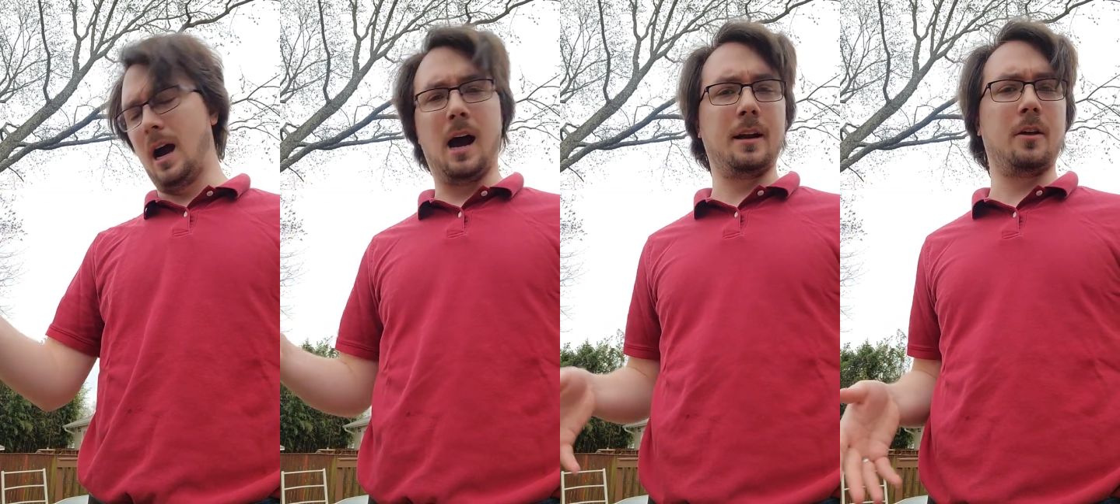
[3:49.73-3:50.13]

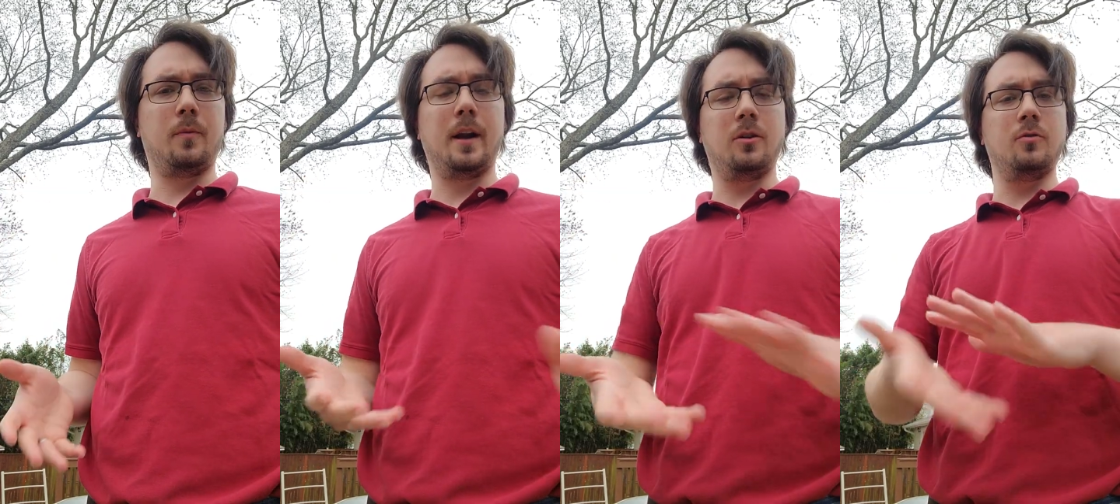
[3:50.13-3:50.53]

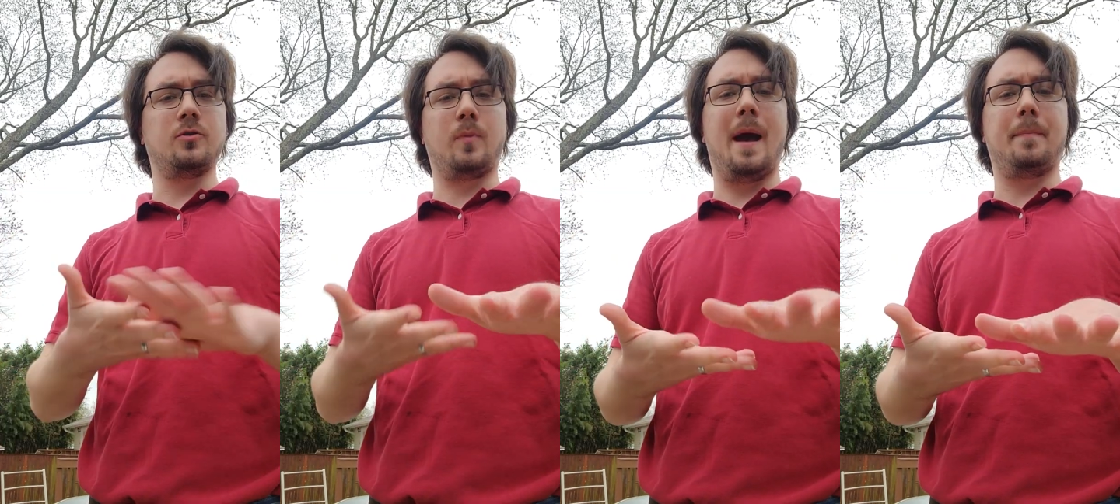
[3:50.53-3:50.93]
Another way to do
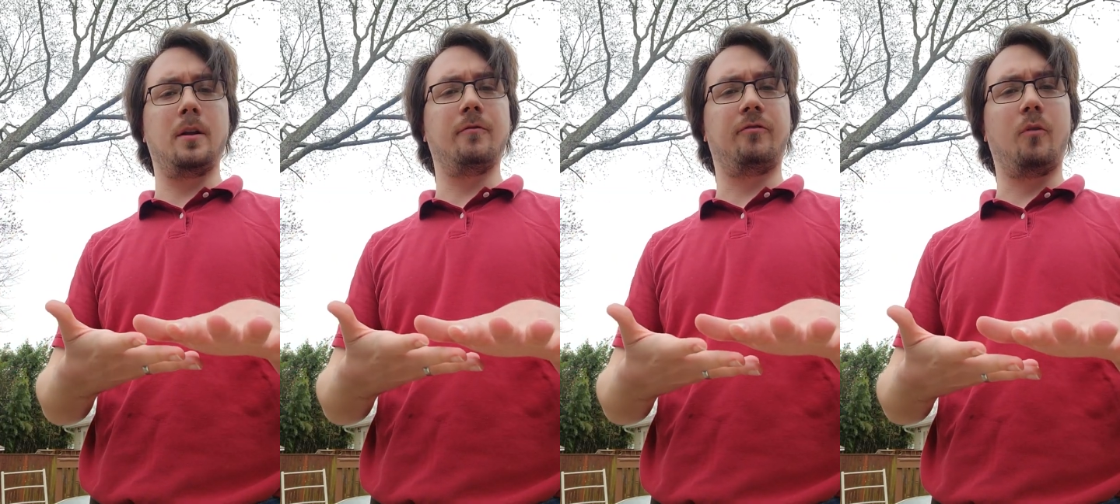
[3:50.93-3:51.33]
is wrap
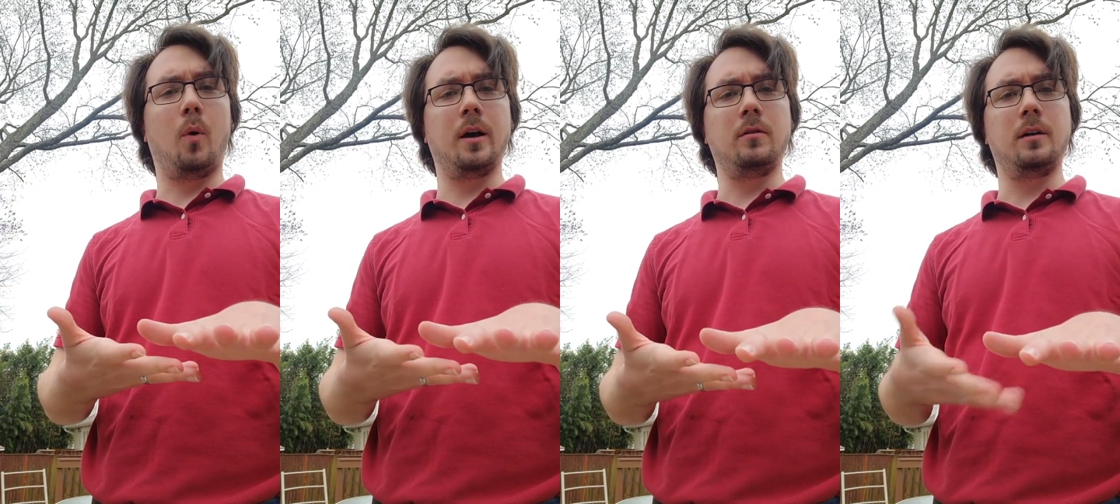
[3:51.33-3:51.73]
it in
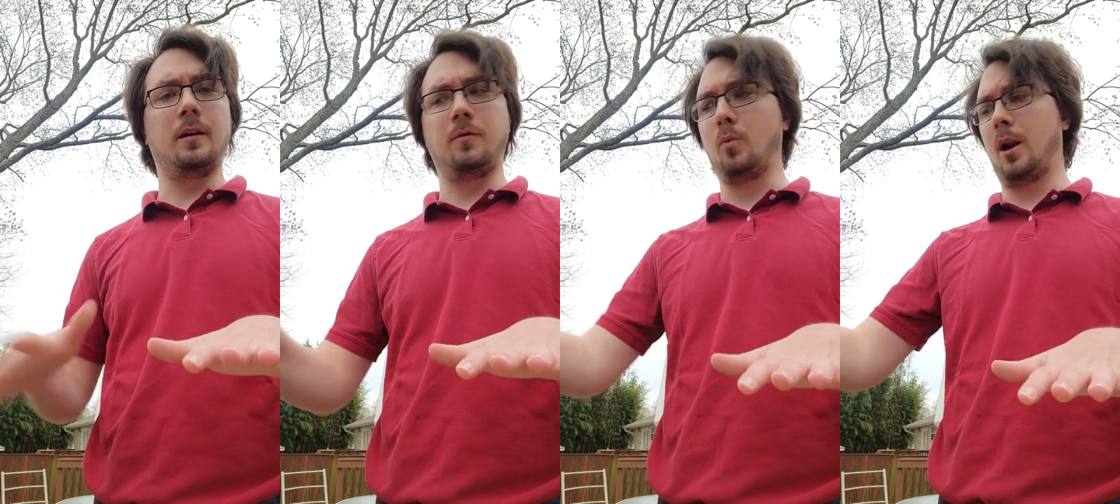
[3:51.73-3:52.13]
foil
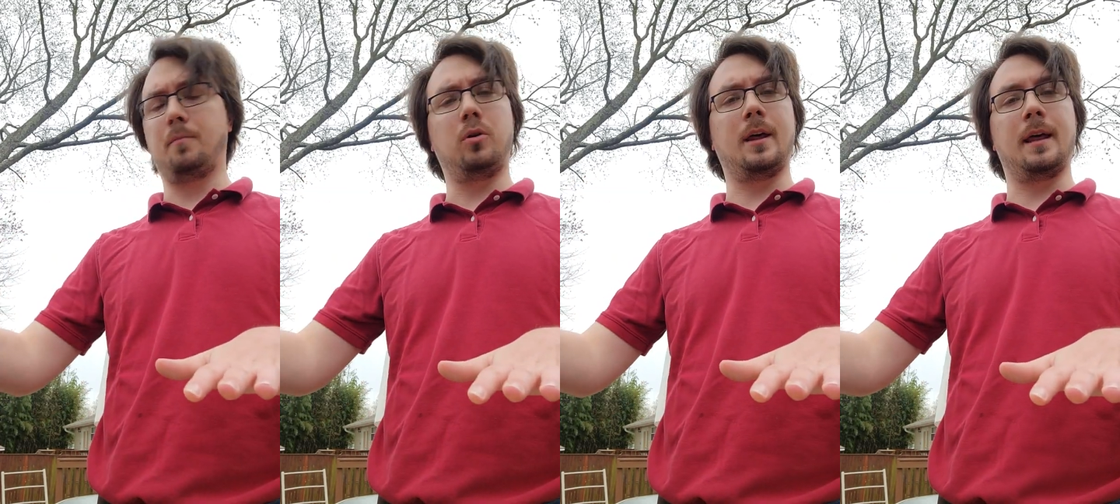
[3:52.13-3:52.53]
if you
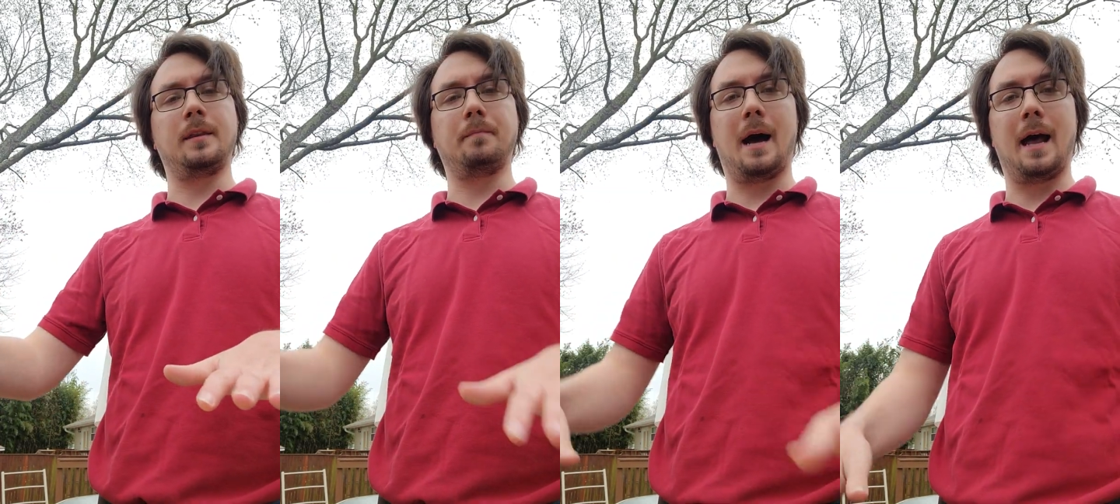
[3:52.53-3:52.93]
want to put it
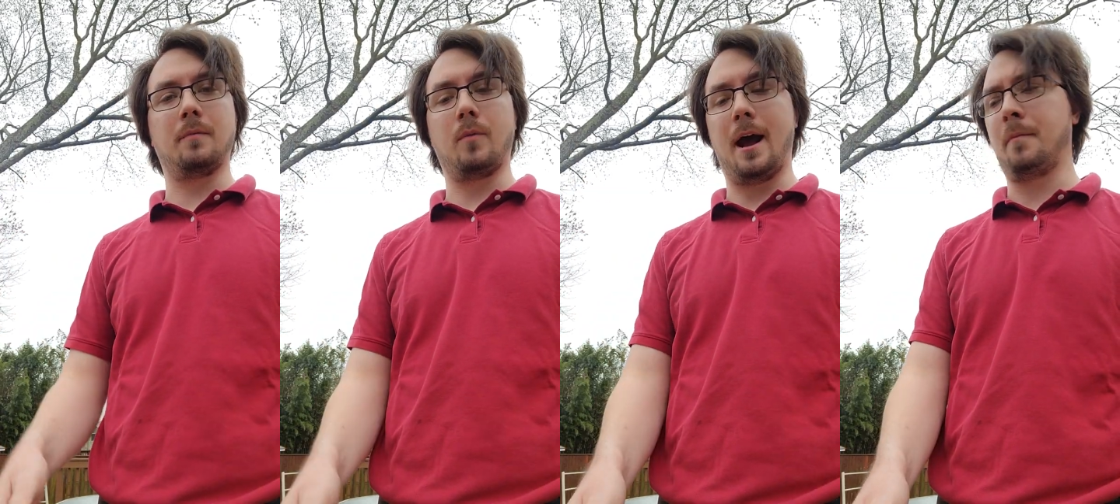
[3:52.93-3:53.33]
on the
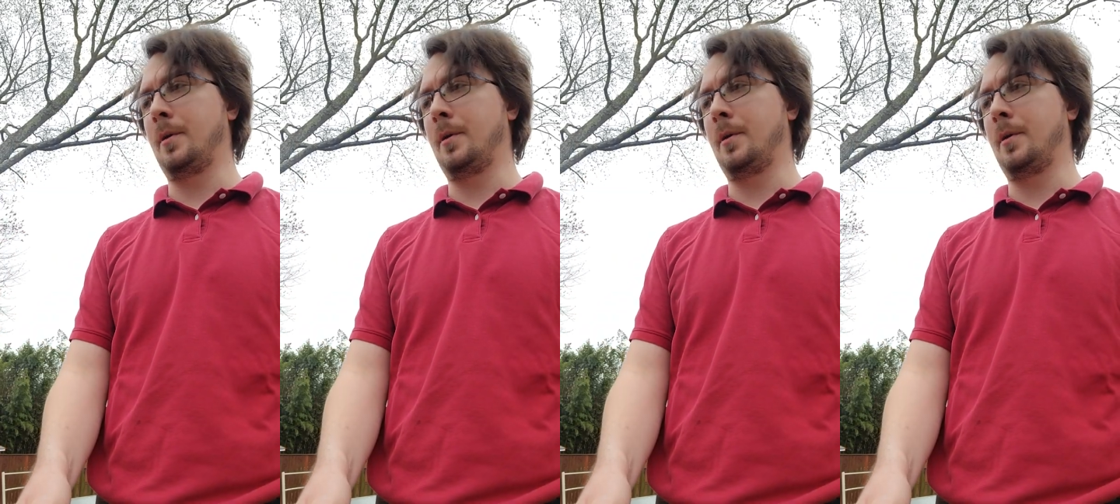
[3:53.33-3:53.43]
bottom rack.